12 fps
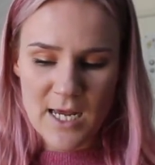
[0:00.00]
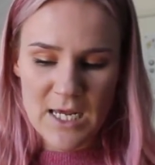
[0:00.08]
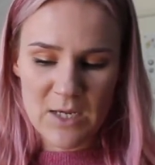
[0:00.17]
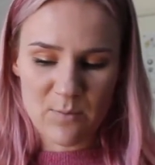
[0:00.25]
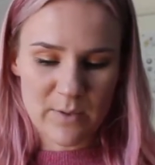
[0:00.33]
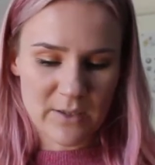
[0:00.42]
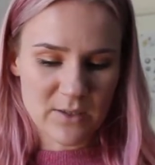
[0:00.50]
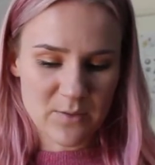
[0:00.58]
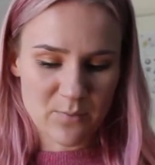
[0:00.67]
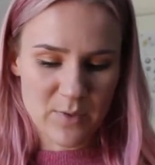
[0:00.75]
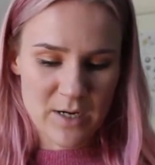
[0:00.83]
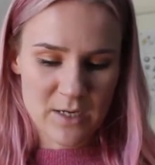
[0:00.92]
He builds a
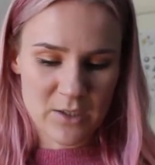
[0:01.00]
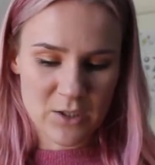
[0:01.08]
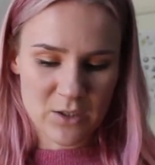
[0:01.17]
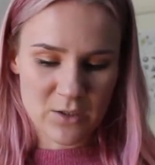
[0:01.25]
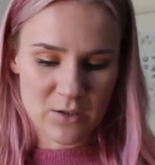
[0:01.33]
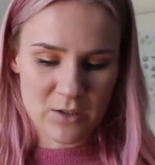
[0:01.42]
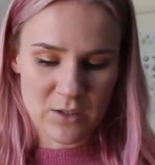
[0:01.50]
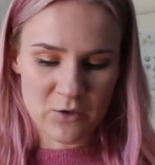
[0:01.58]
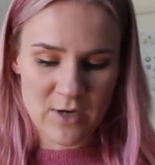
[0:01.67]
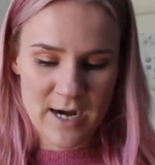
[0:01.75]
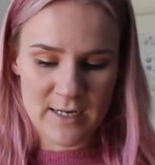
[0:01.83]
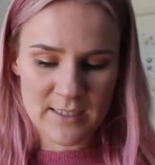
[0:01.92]
bridge to
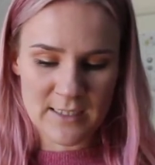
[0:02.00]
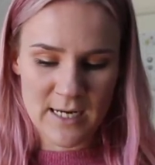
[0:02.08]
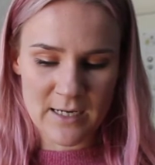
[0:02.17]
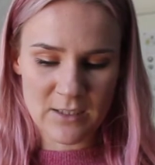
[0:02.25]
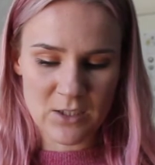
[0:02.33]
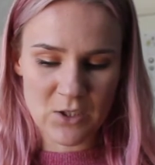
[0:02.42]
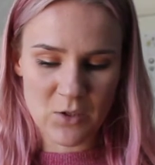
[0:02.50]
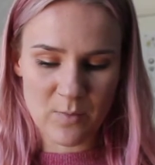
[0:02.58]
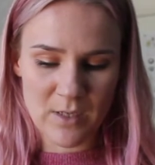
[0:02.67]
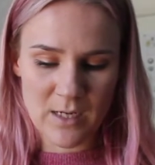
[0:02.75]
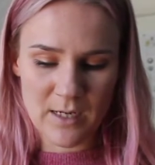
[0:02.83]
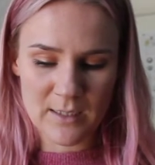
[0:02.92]
transcend
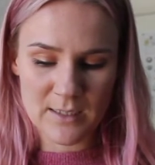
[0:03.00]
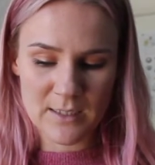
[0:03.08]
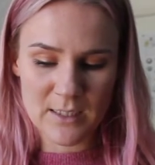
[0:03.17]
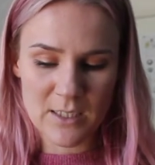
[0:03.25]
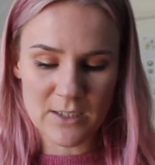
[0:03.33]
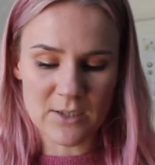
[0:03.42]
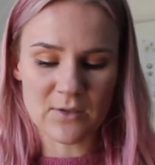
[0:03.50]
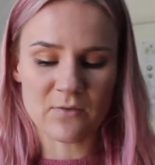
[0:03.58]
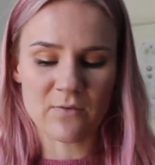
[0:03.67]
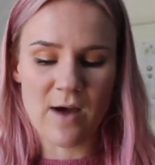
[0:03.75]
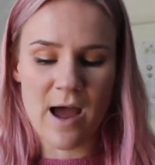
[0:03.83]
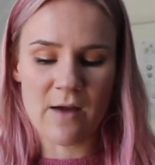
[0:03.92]
humanness, to
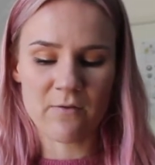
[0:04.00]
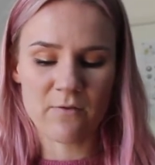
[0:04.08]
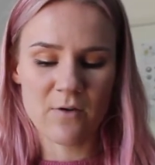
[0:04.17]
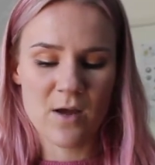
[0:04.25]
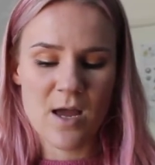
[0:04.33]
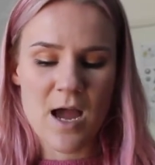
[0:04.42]
survive,